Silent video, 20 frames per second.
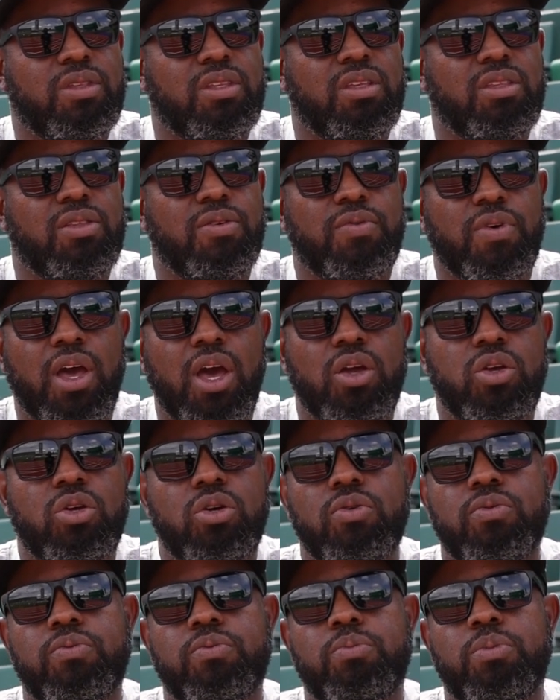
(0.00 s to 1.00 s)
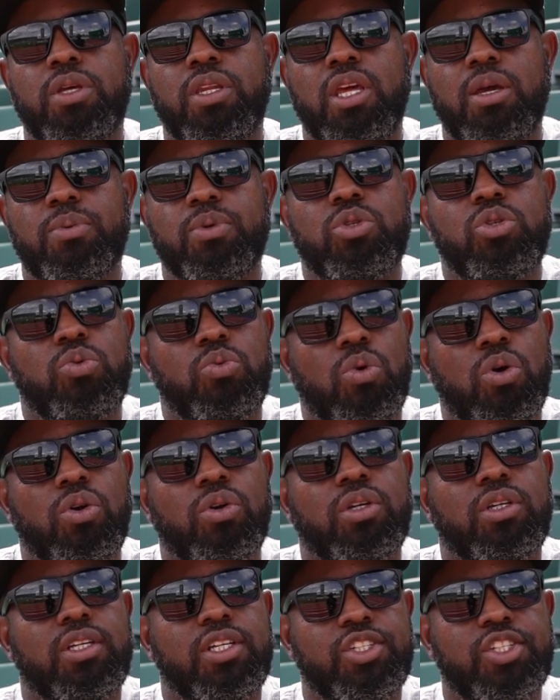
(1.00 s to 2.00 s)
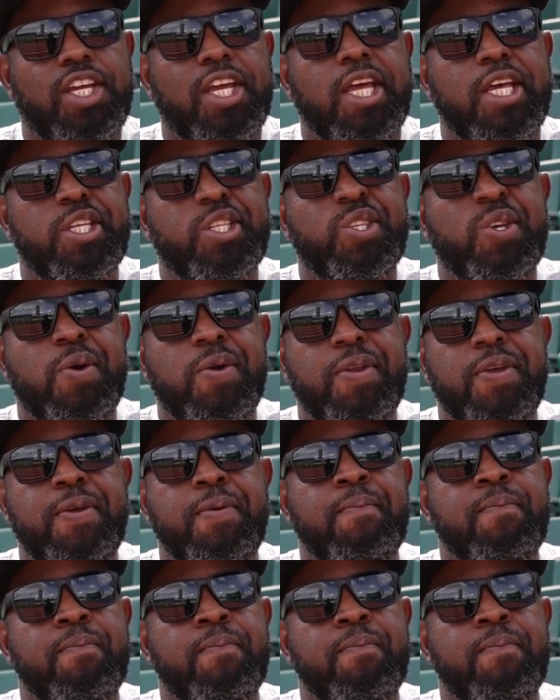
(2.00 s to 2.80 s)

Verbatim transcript: the value of being able to work, get your hands dirty,